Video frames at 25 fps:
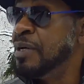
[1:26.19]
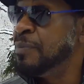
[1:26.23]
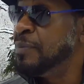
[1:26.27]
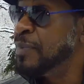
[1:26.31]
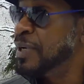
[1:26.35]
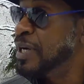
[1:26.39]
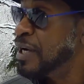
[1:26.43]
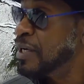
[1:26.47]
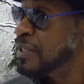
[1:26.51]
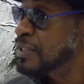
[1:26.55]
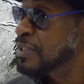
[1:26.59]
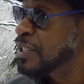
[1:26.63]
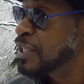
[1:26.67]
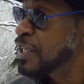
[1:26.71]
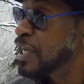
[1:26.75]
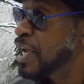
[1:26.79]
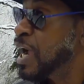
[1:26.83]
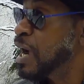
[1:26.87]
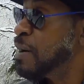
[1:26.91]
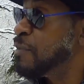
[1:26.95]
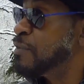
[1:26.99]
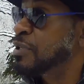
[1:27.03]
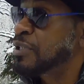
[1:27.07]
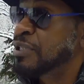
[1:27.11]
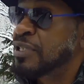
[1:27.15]
because the
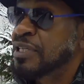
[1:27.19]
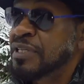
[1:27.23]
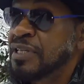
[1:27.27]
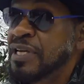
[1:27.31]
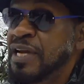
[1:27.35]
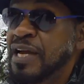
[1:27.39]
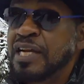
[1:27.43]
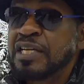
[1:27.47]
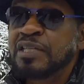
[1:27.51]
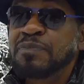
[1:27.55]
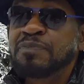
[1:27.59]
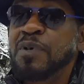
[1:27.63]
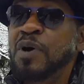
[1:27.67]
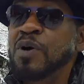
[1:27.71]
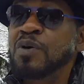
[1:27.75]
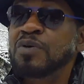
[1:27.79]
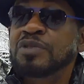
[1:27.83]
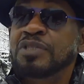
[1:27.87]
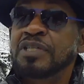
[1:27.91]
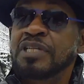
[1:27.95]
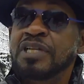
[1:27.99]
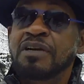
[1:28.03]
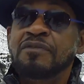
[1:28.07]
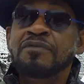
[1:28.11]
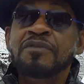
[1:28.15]
cameras are there
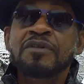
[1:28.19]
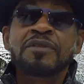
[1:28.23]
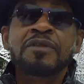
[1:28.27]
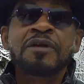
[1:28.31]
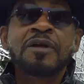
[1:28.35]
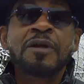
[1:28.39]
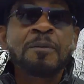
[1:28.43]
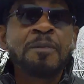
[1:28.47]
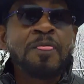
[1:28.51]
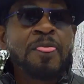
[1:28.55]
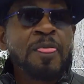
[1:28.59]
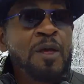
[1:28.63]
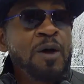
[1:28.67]
exposing everything.